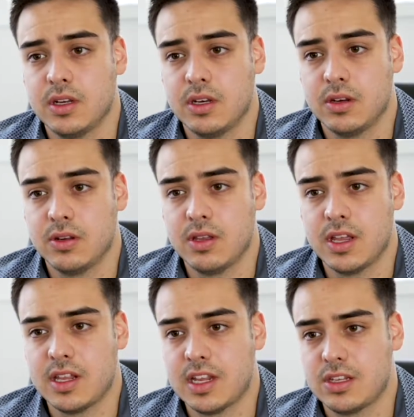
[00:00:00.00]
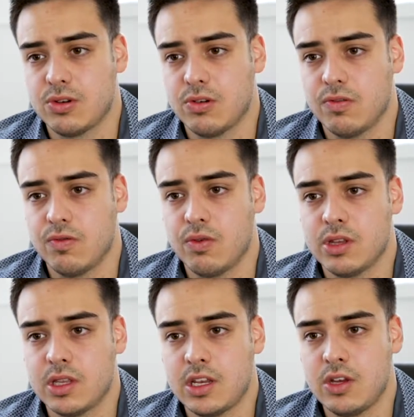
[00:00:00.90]
That's sort of
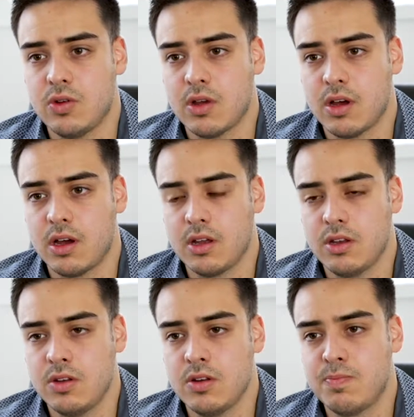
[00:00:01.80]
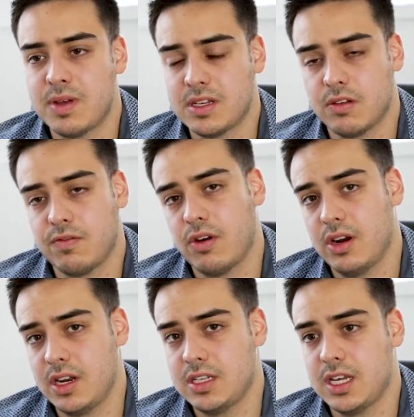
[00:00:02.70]
that you'd best off
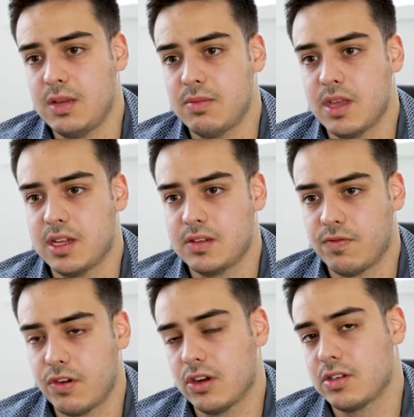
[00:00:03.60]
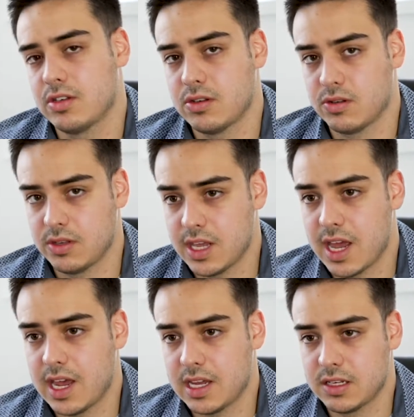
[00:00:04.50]
finding a team that focuses on
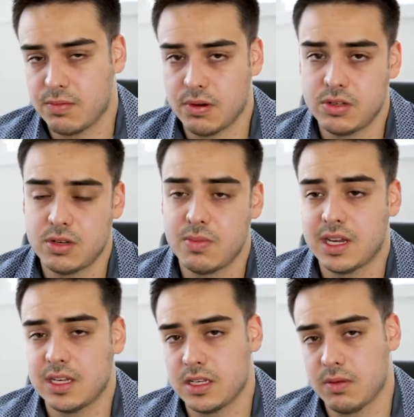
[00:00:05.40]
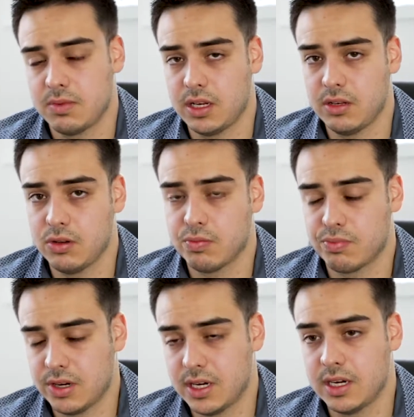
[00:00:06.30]
that, as opposed to making something look
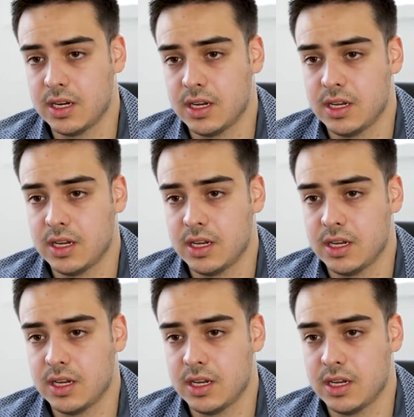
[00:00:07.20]
pretty